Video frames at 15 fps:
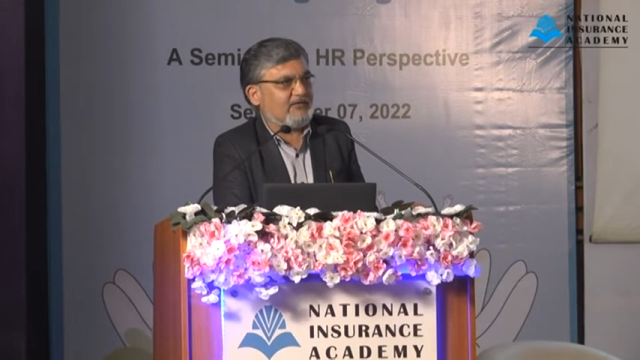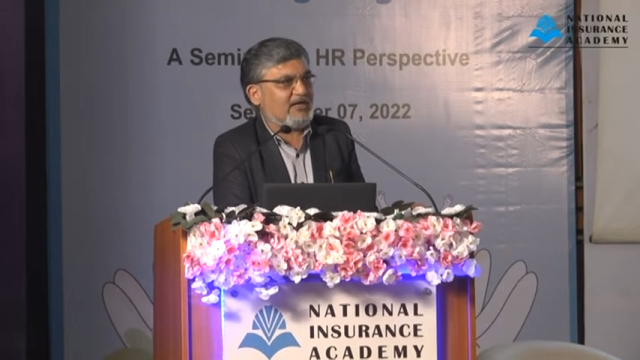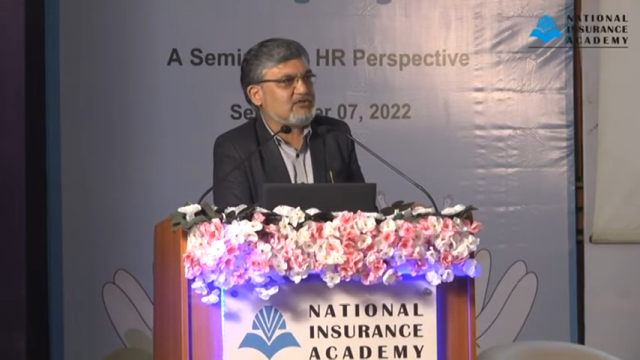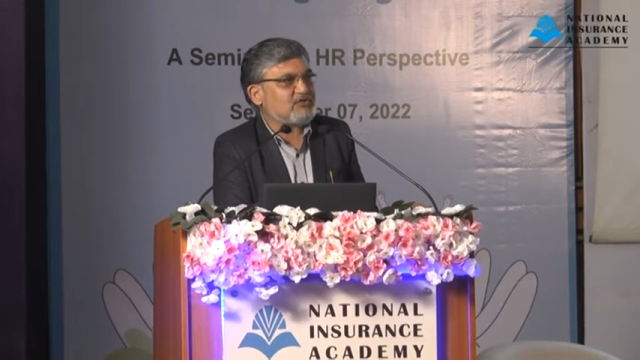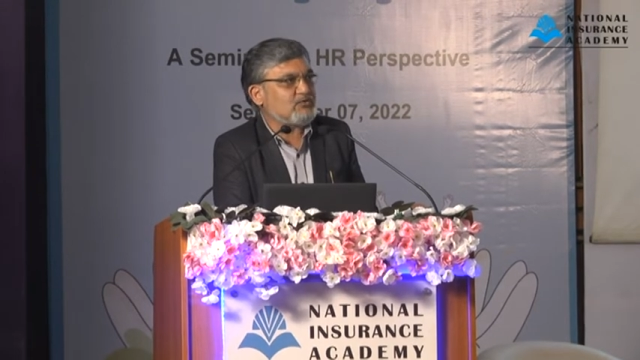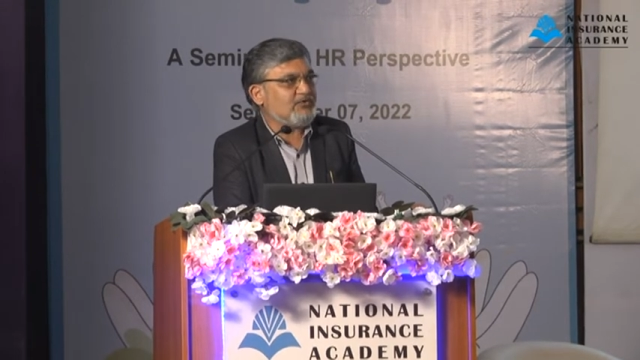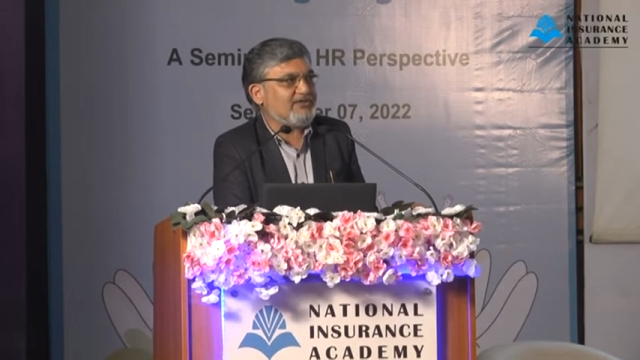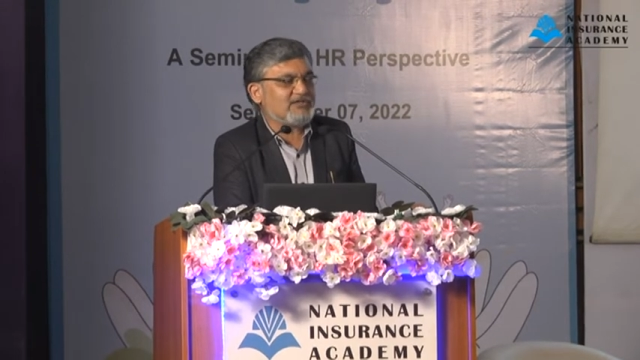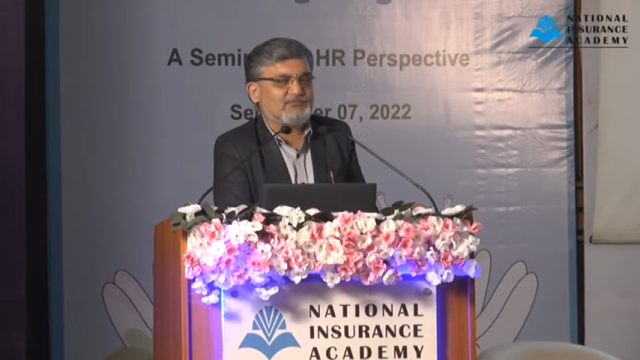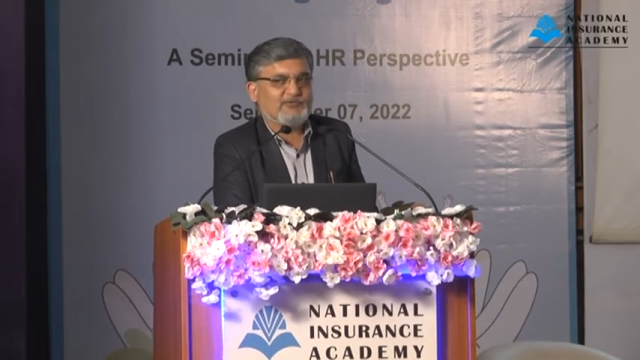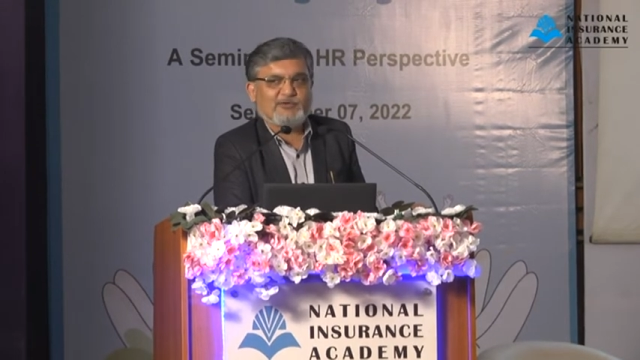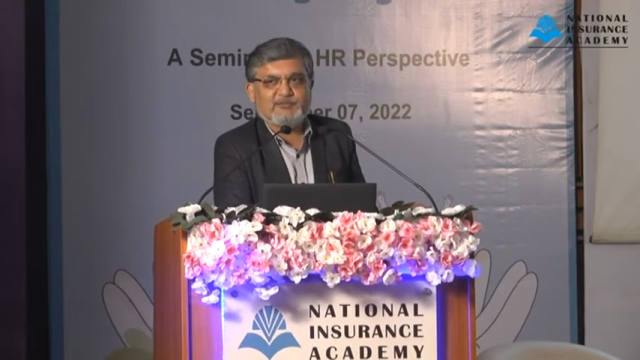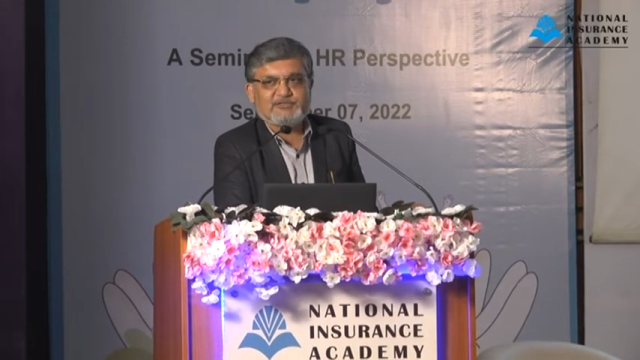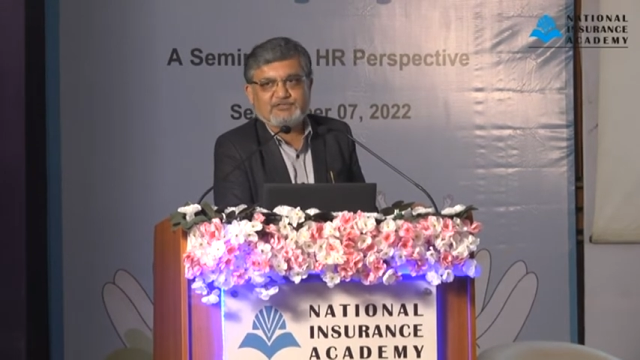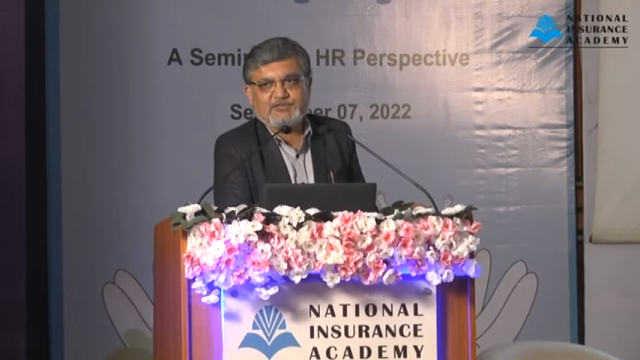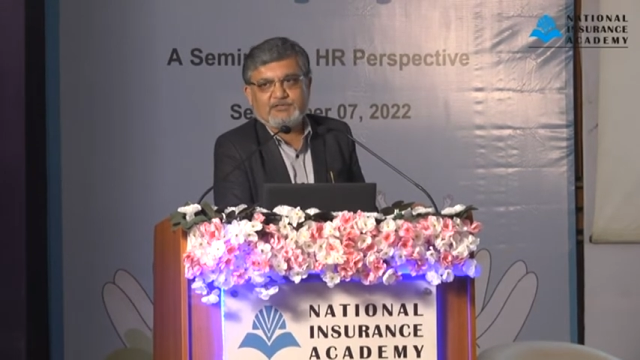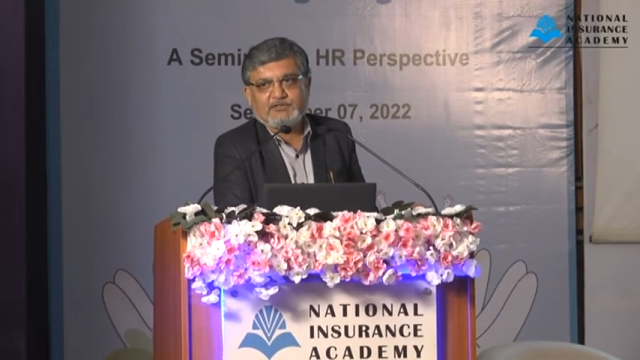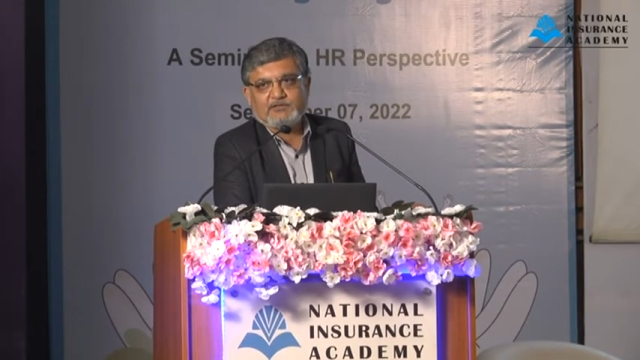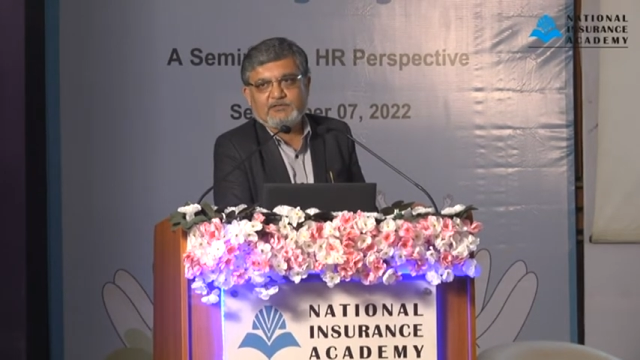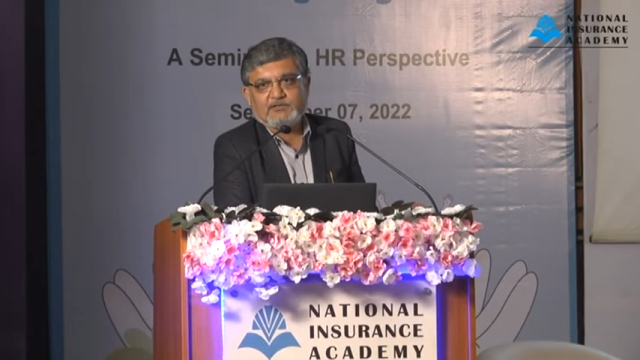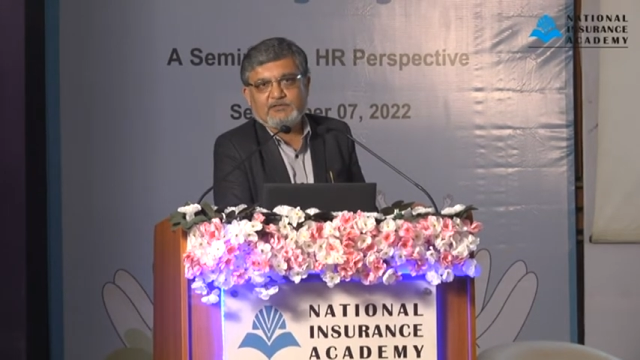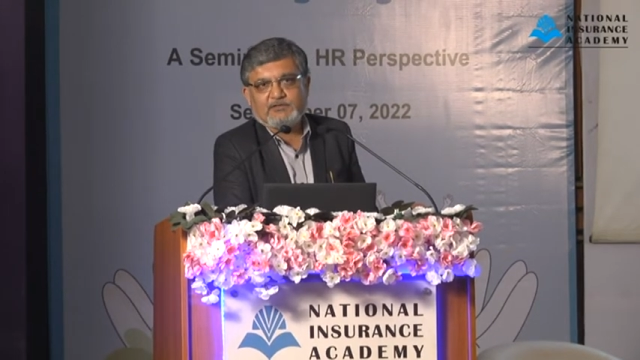last 2 years we are missing,
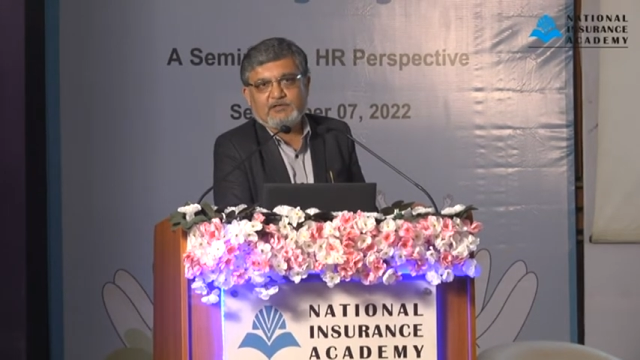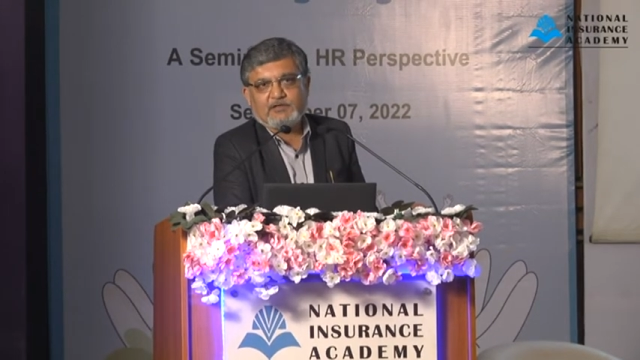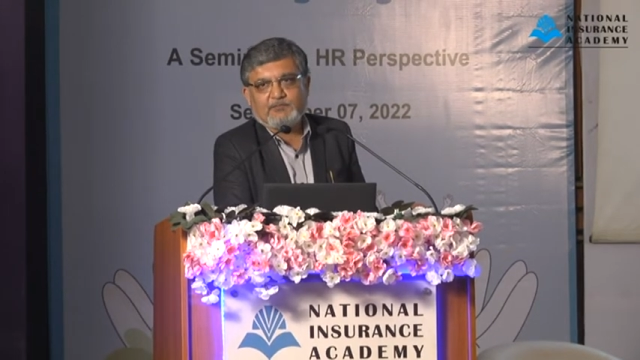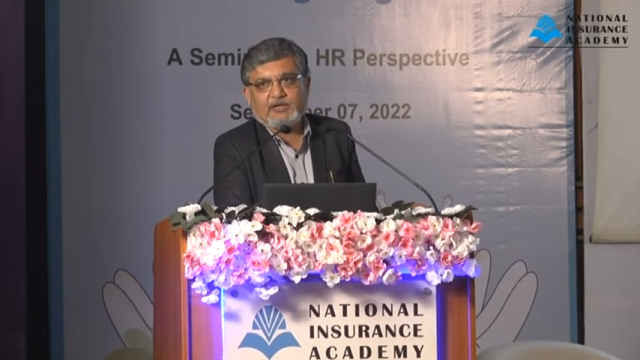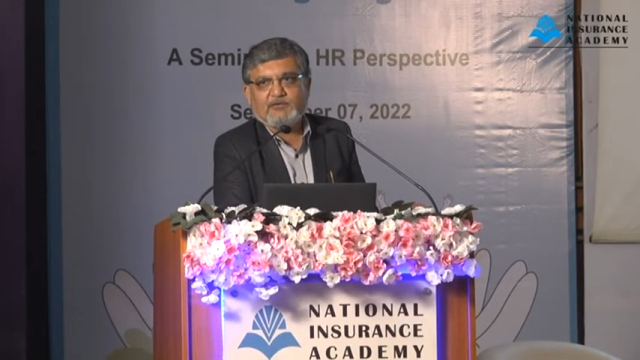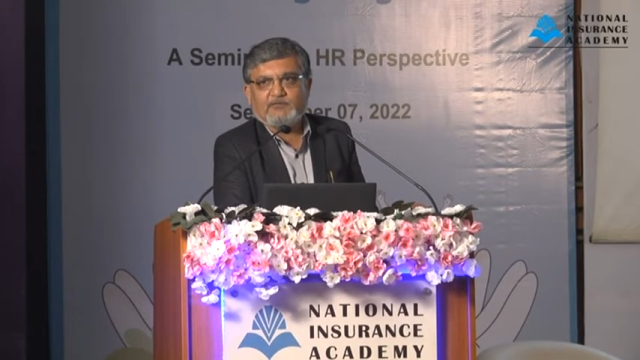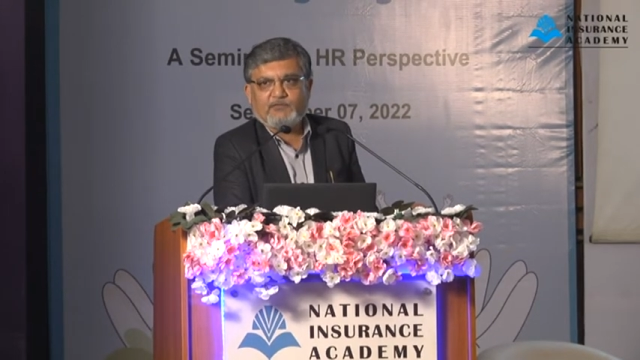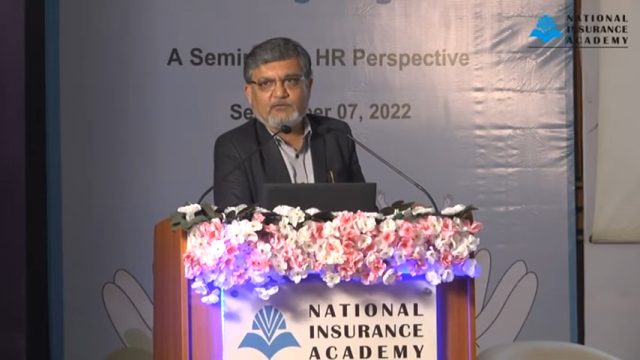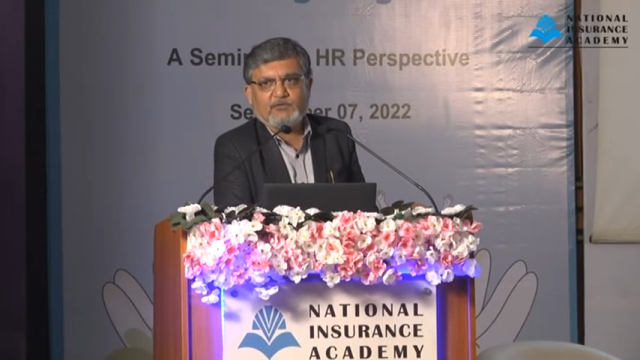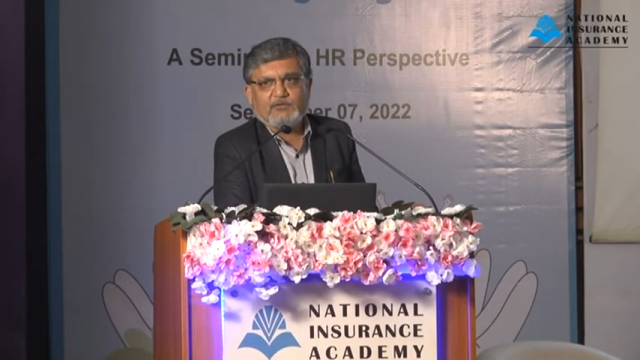but